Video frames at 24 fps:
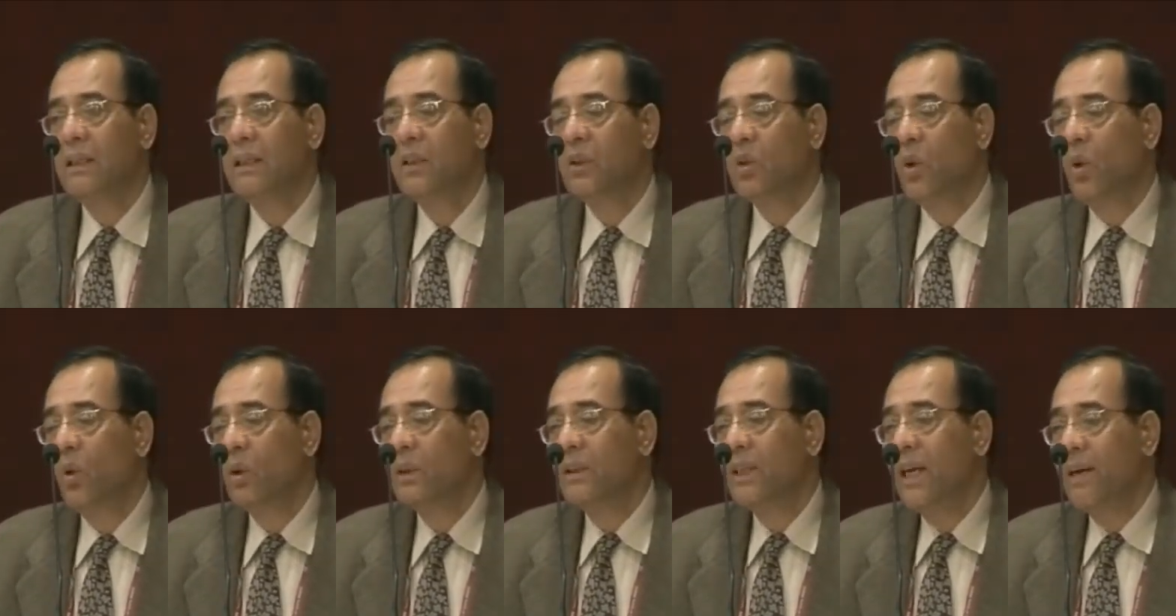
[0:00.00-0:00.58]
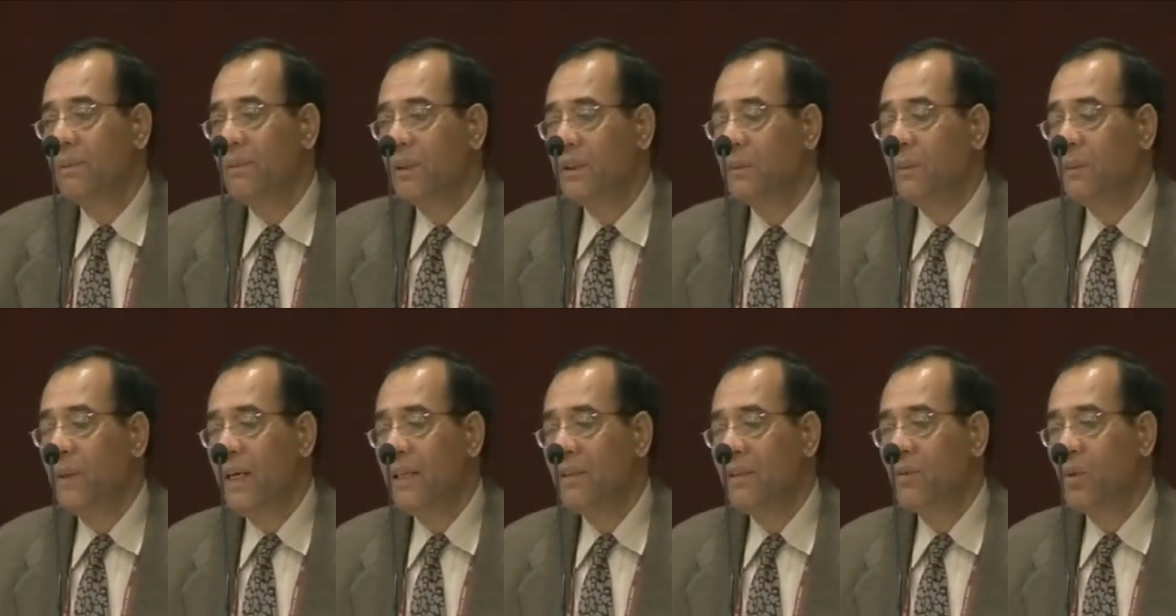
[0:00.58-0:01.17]
This whole
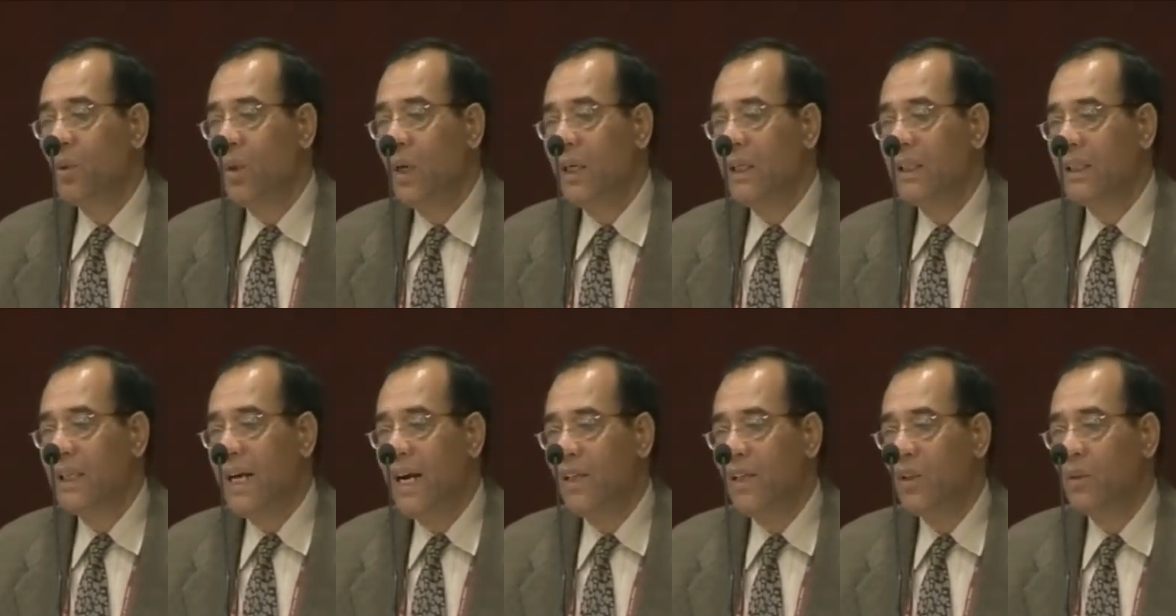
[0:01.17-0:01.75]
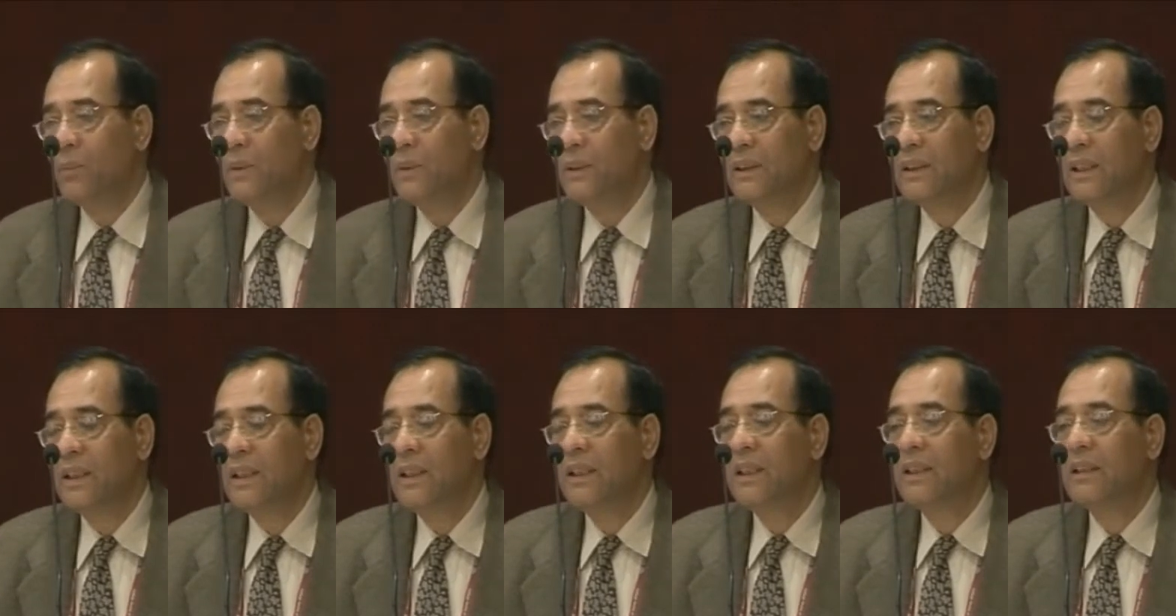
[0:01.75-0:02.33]
cyberspace, though I tried to
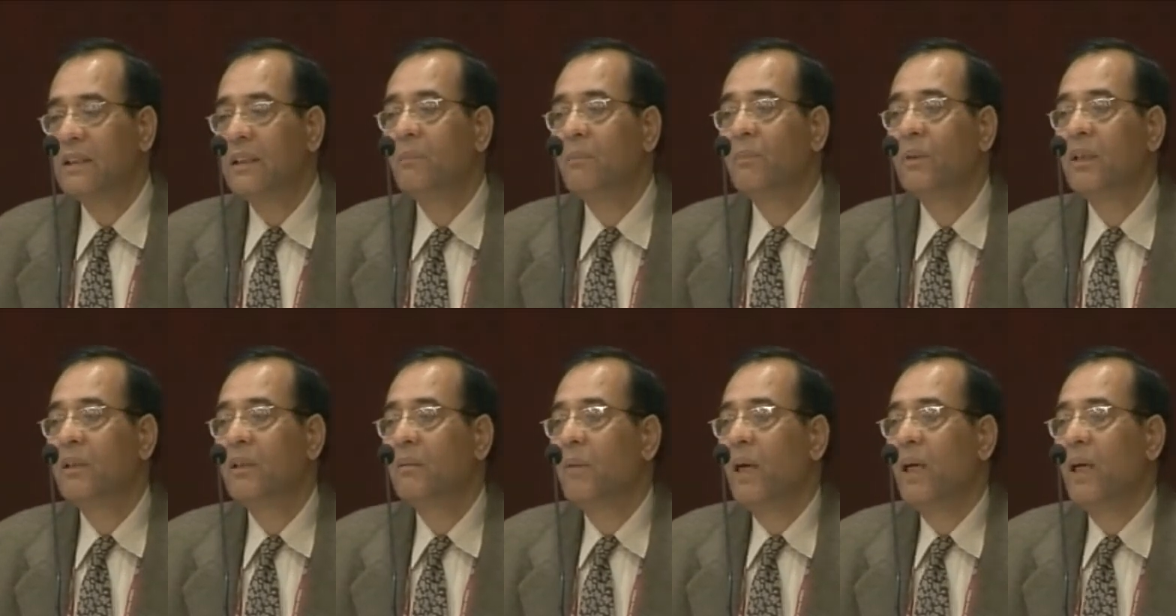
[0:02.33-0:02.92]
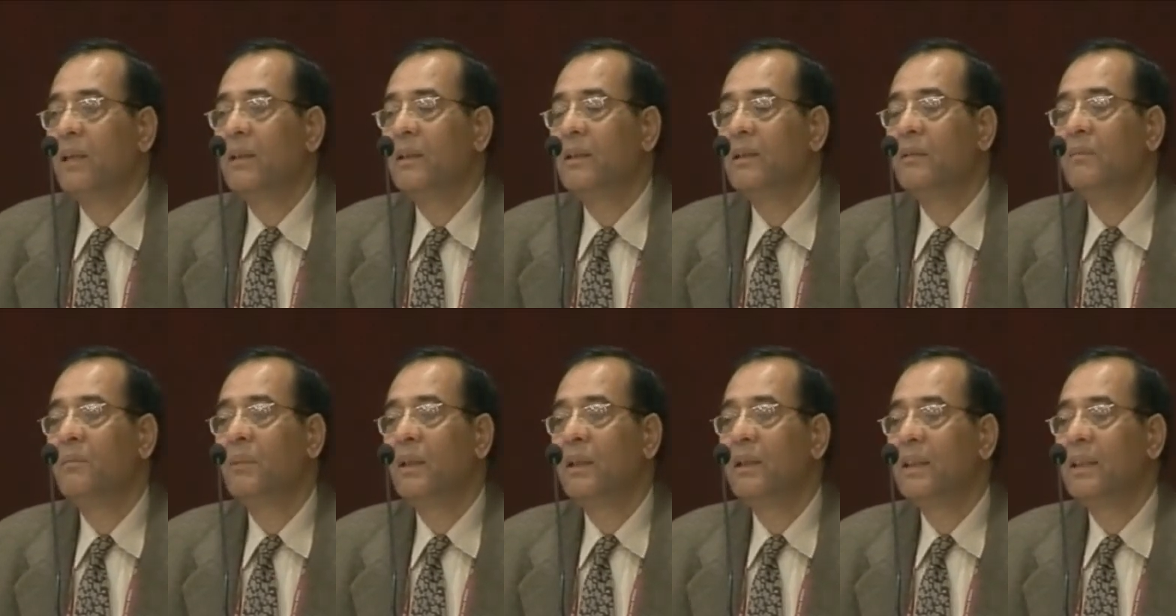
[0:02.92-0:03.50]
present in a simpler manner,
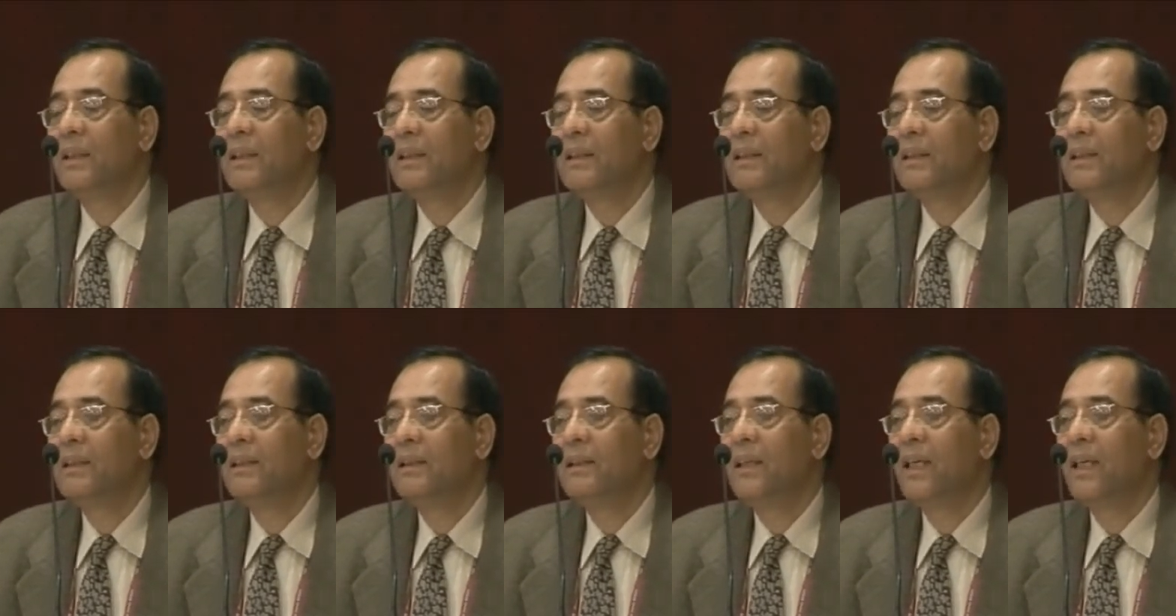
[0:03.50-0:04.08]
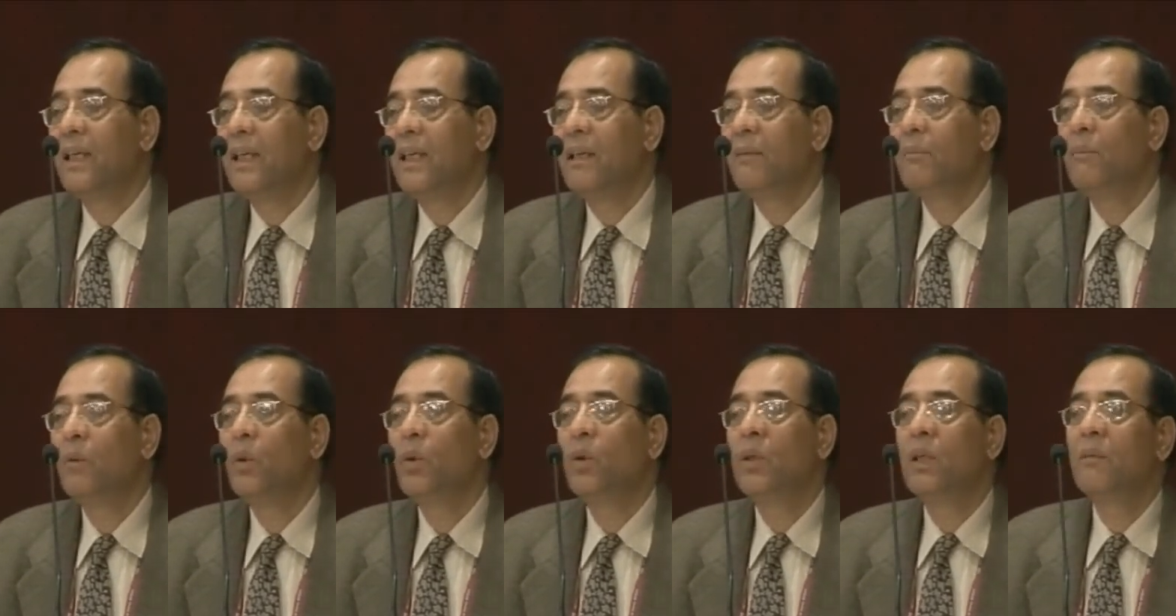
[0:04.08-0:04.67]
but it is getting
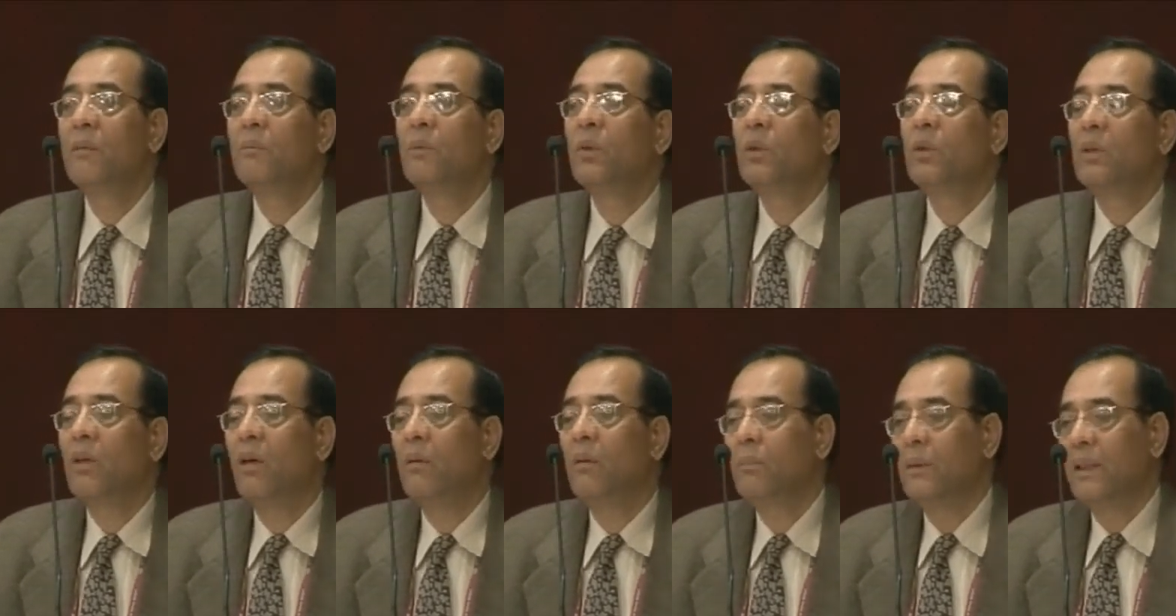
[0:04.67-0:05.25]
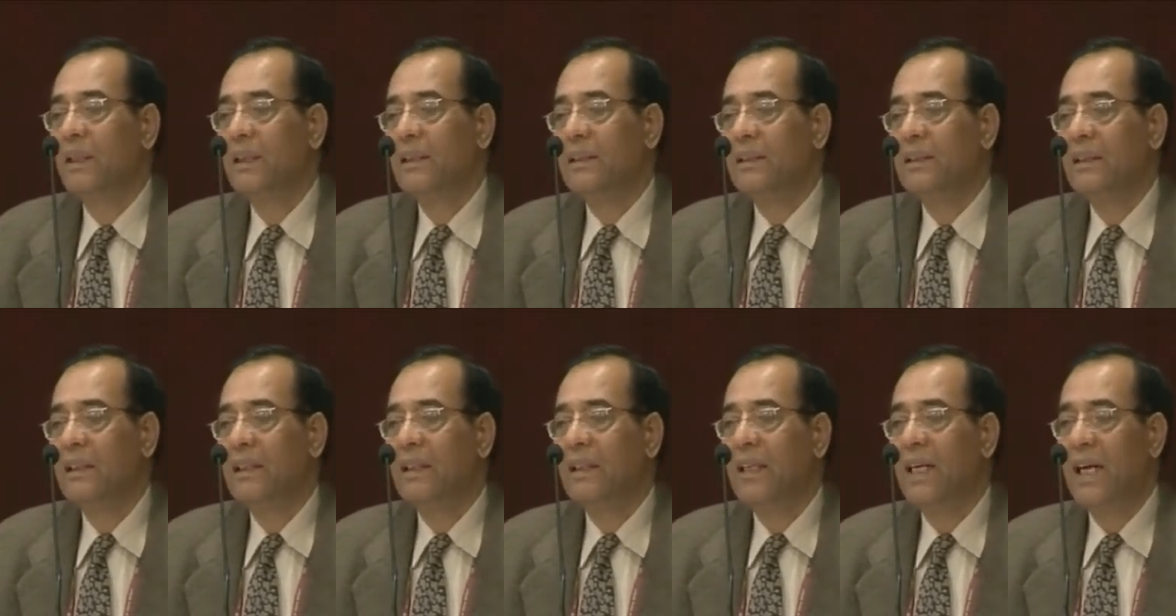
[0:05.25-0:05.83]
more and more complex
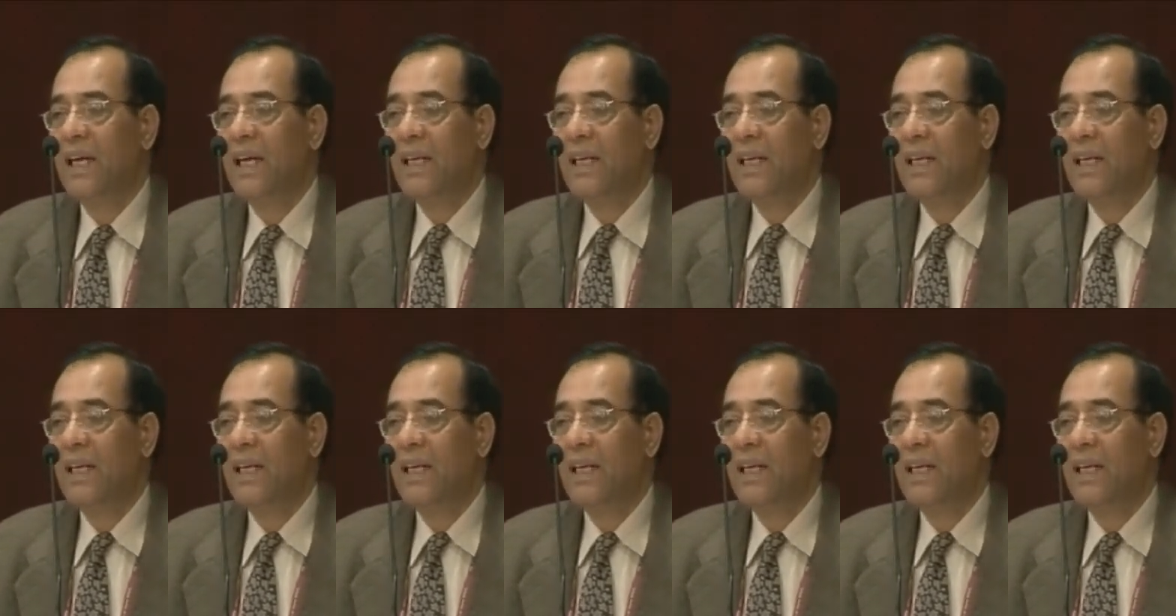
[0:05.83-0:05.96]
there.